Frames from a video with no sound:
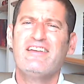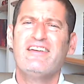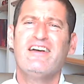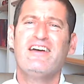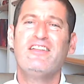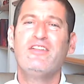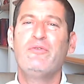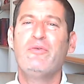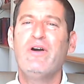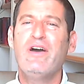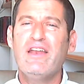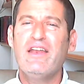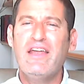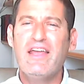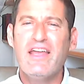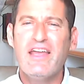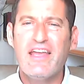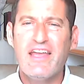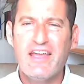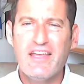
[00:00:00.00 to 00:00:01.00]
On the one
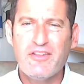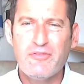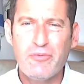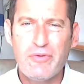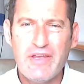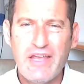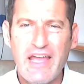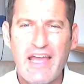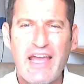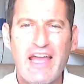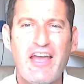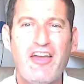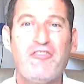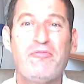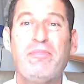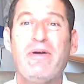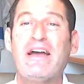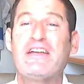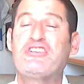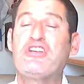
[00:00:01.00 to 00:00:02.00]
hand, we
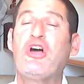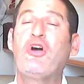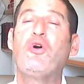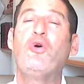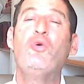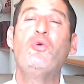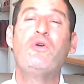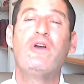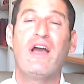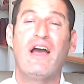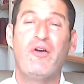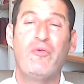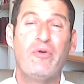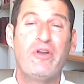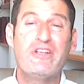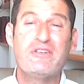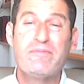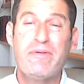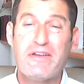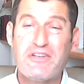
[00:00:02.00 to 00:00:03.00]
have Pasha Chukat.
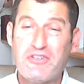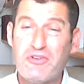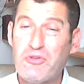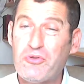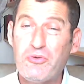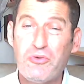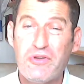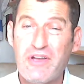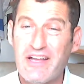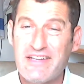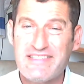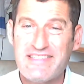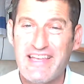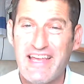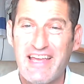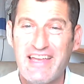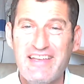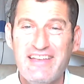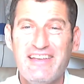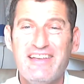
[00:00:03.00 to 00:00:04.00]
What does Pasha Chukat
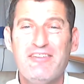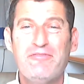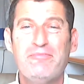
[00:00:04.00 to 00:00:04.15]
say?